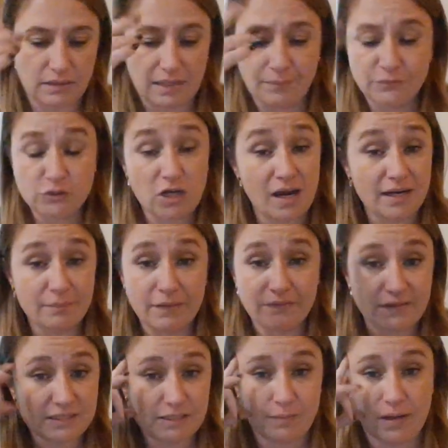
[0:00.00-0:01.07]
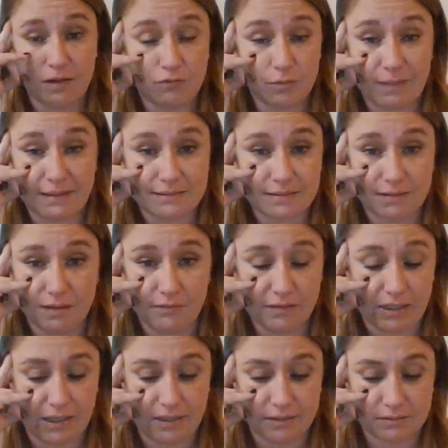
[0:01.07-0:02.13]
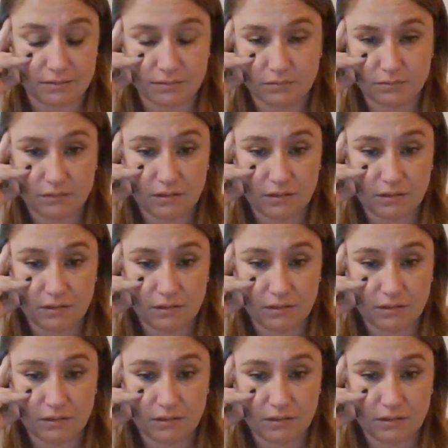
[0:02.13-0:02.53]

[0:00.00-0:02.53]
I'm trying to make this about romantic love, guys.